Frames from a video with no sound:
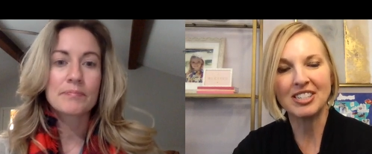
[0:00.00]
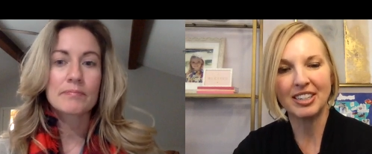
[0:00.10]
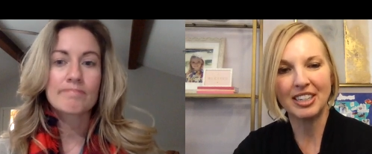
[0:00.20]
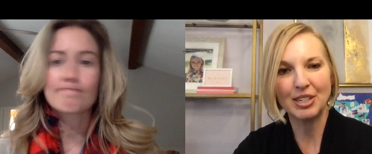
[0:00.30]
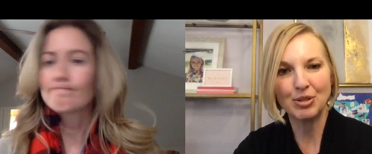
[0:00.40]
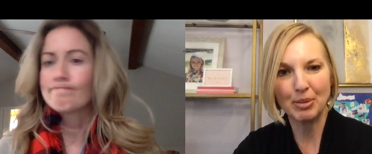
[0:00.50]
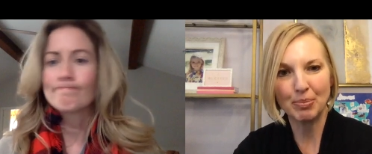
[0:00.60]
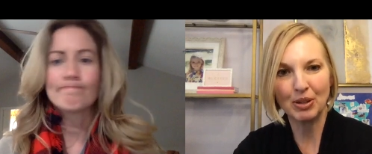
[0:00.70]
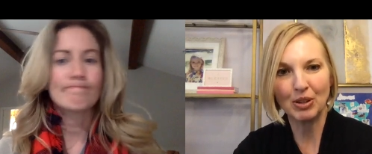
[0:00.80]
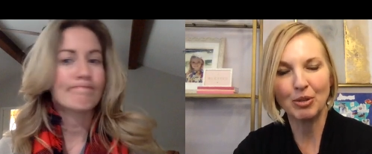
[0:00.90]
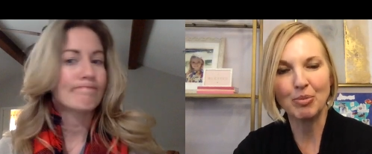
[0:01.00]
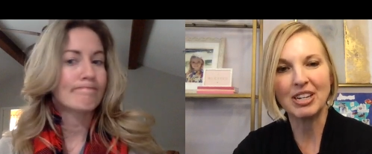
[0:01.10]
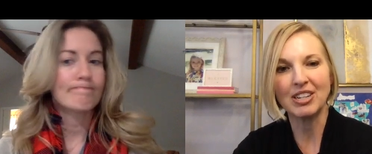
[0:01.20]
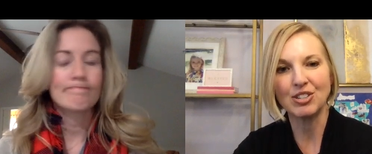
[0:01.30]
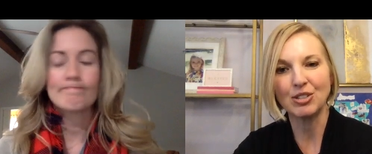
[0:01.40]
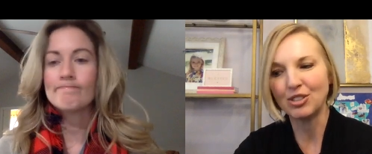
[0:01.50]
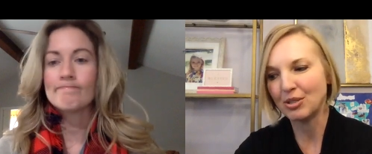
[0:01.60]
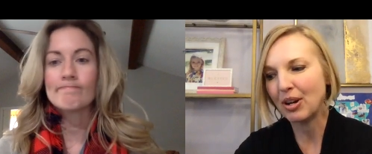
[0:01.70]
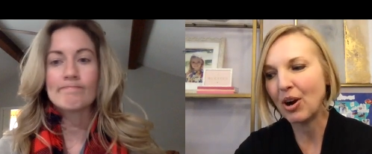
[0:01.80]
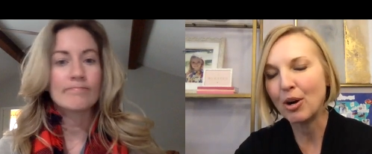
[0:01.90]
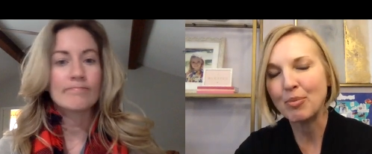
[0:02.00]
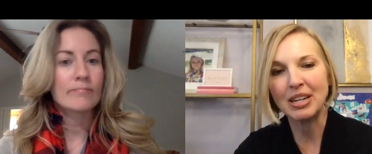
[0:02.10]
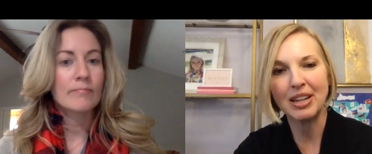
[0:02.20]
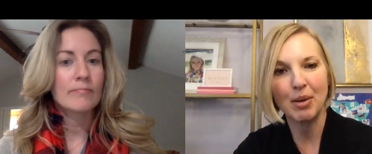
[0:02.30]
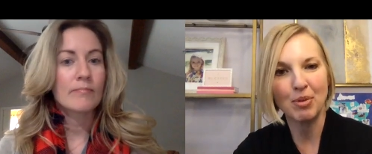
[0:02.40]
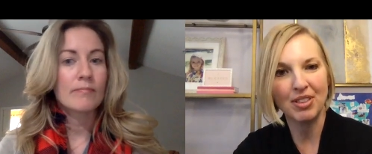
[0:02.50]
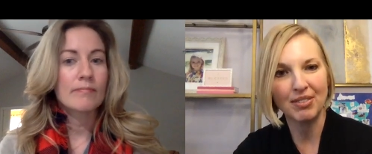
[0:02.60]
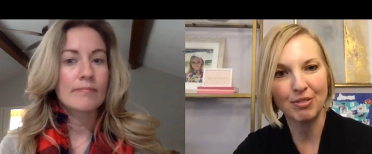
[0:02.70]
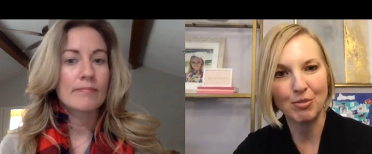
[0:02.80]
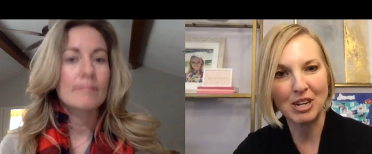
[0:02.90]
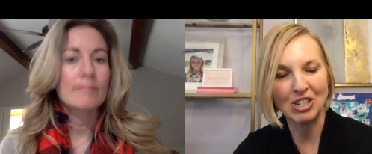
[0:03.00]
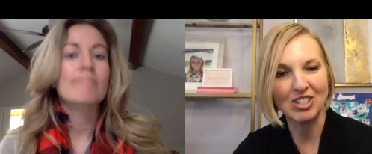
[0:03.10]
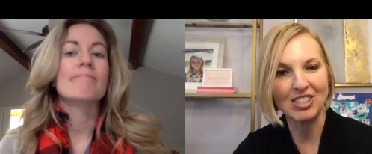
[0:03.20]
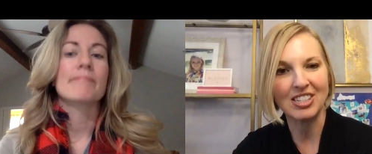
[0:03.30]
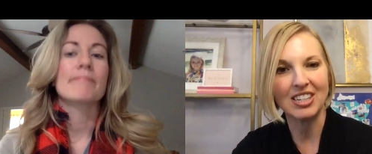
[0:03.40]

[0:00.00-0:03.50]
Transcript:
Speaker 1: stereotypical because you're just arming them with information to